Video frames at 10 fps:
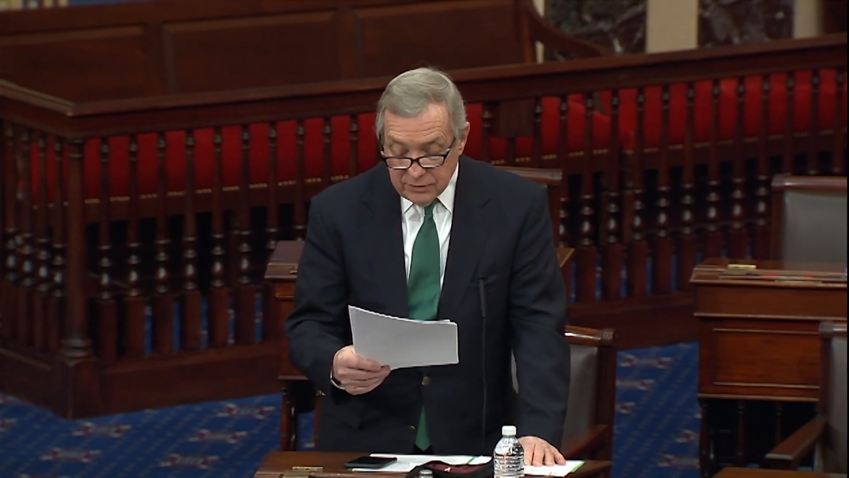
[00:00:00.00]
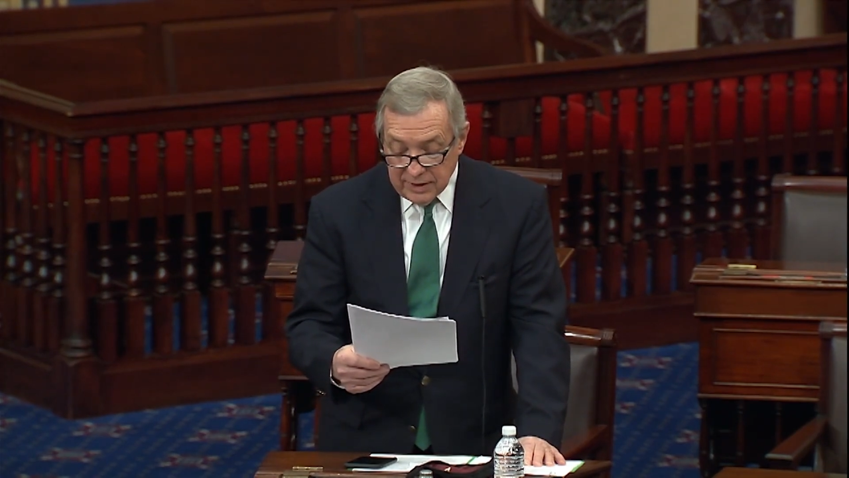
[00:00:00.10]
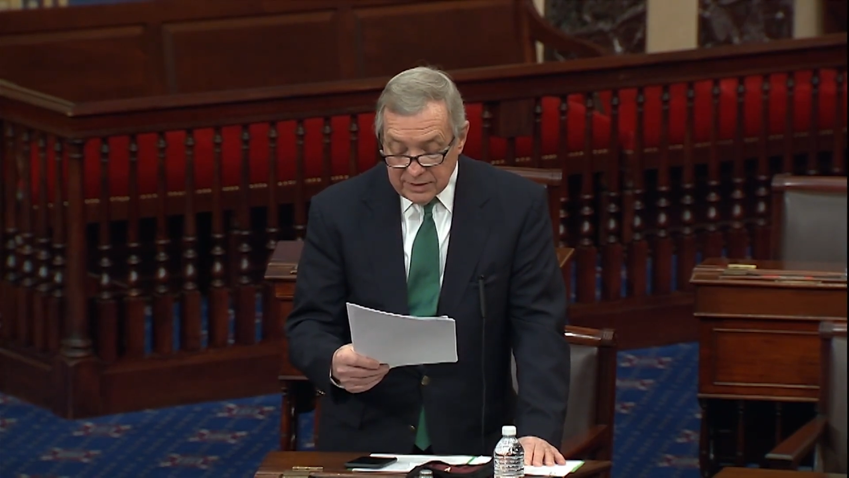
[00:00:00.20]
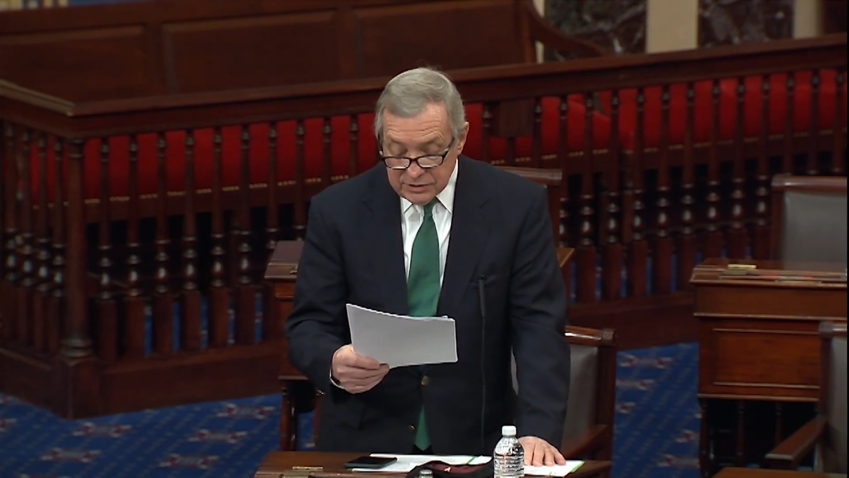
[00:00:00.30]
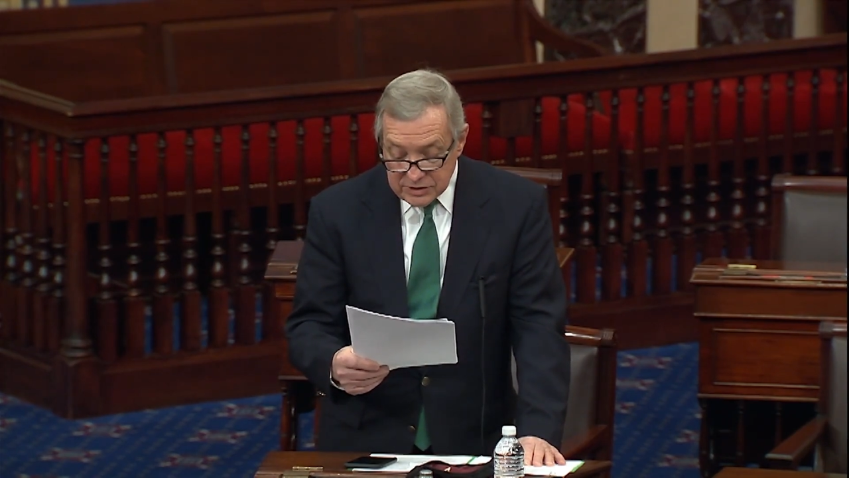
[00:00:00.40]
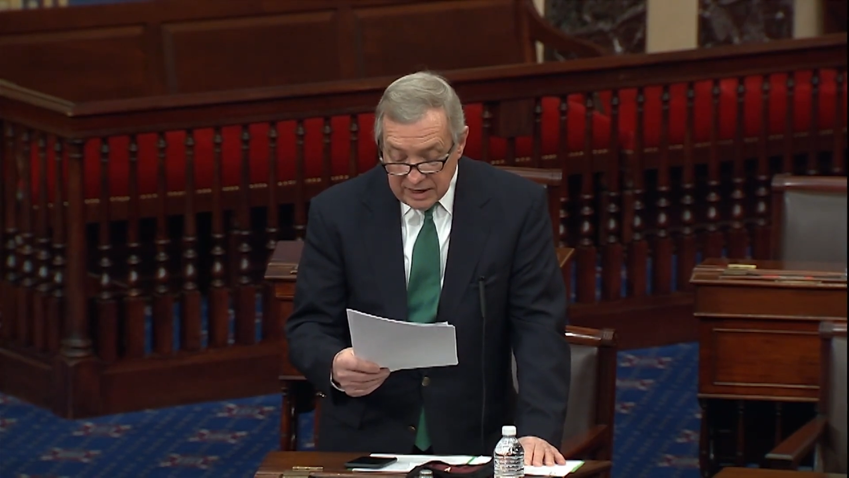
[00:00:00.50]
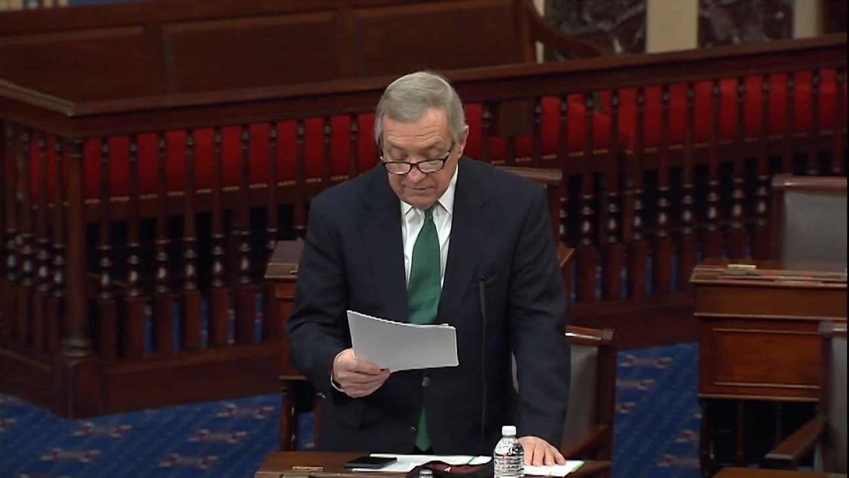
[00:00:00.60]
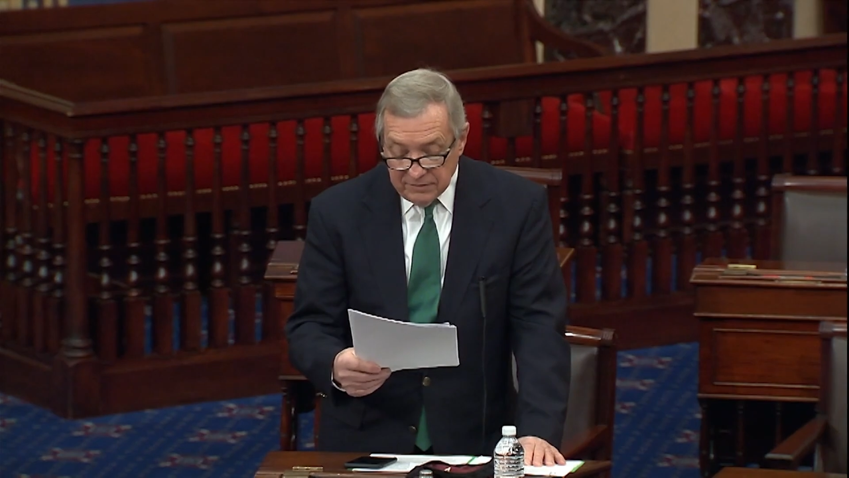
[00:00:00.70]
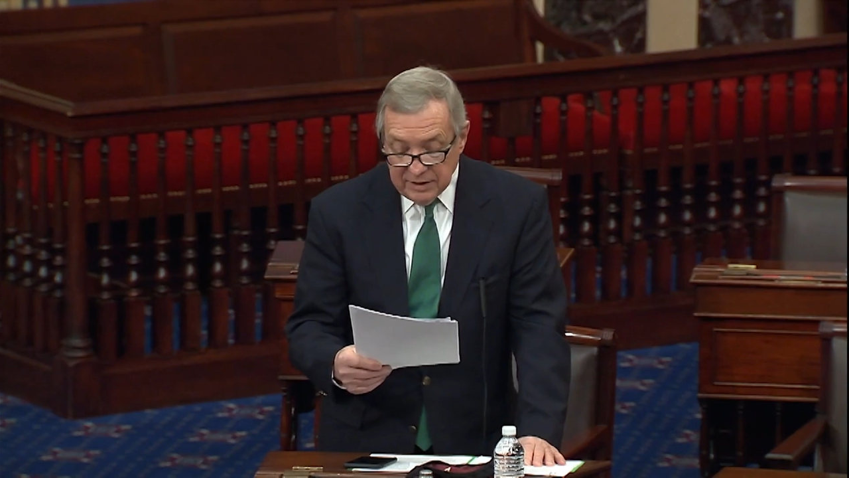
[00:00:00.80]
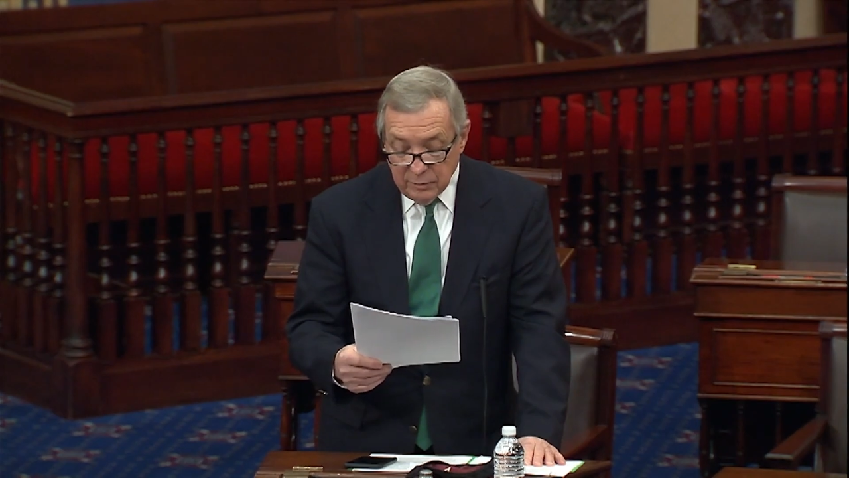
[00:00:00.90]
they can safely